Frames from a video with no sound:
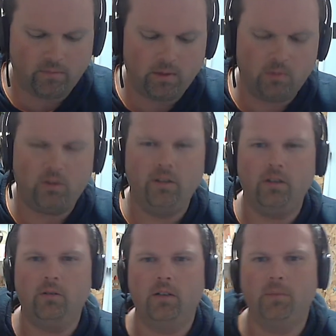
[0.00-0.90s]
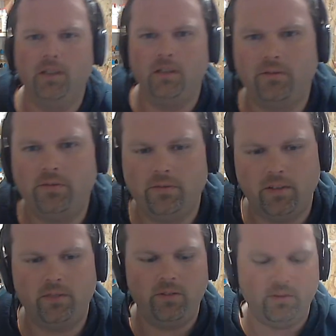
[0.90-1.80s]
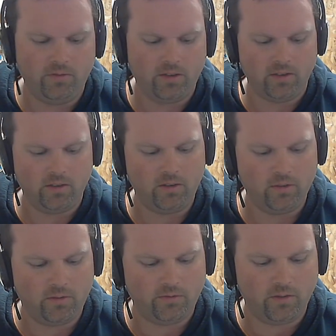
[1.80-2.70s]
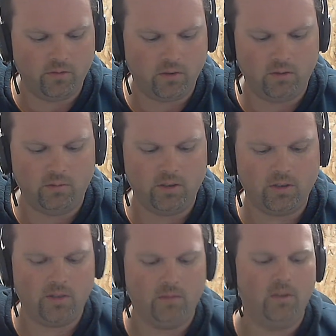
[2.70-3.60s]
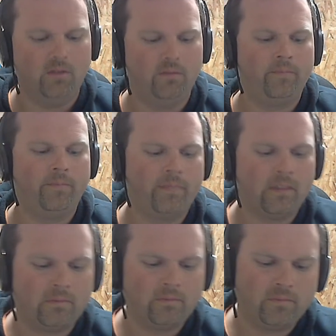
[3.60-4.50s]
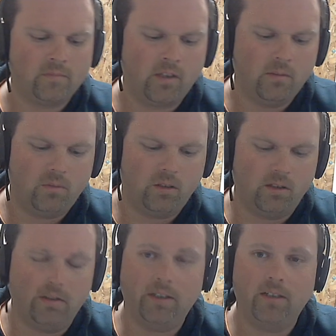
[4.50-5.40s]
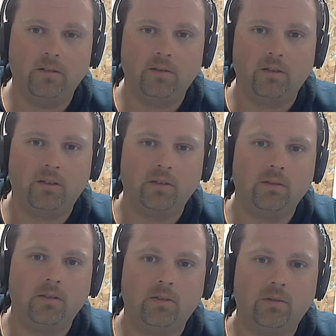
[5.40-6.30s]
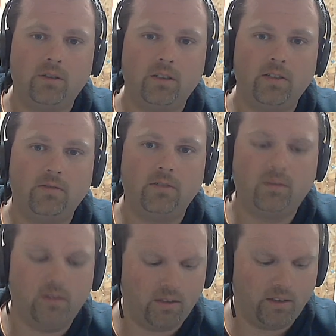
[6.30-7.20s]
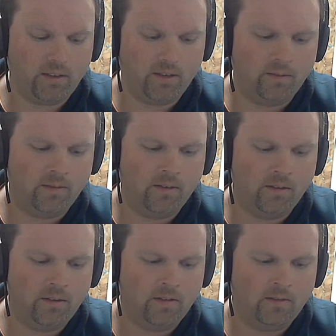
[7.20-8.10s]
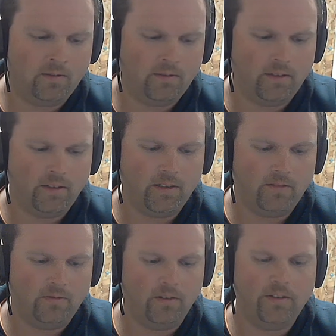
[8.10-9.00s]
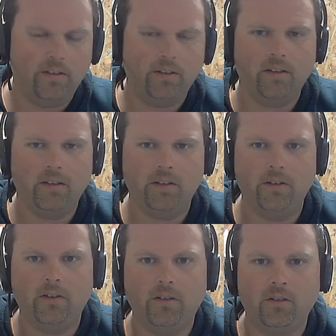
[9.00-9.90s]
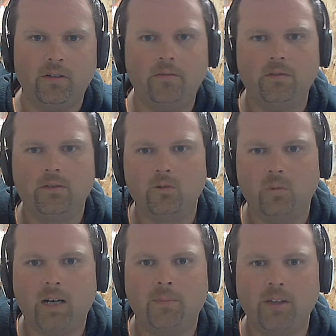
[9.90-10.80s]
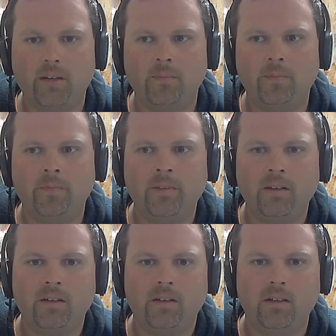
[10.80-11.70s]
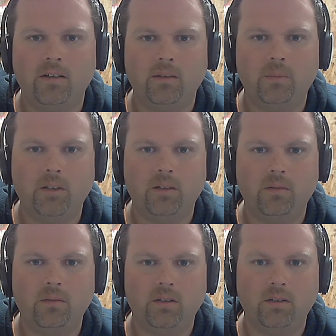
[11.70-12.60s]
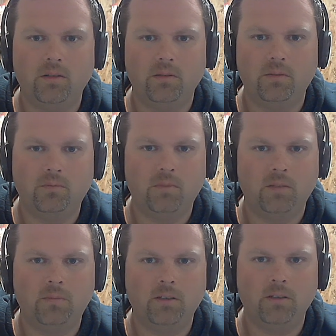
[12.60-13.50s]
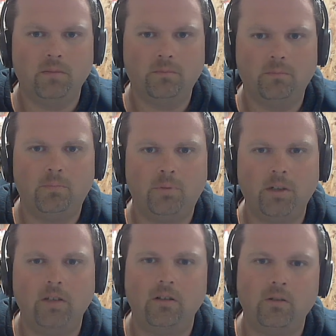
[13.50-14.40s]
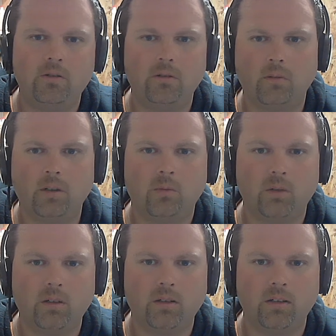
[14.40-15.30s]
I'm sure you know what I mean if you've used Flavor Rich Cinnamon. But yeah, it was a real nice flavor. I liked it. I definitely think you could swap them, and it'd be a pretty close to a 1-to-1